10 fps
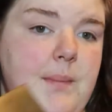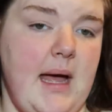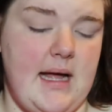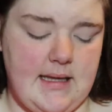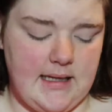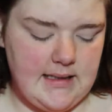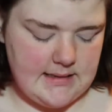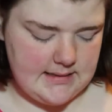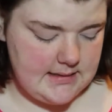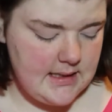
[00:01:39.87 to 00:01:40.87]

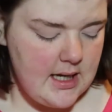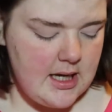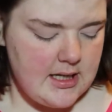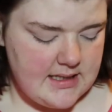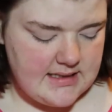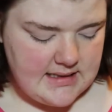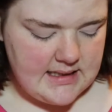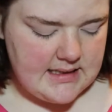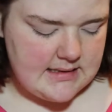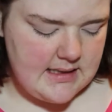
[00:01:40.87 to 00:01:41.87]
palettes. This
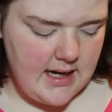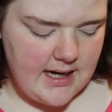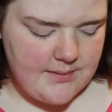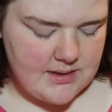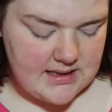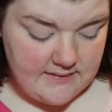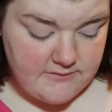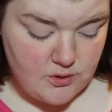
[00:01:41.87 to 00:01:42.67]
is, I believe,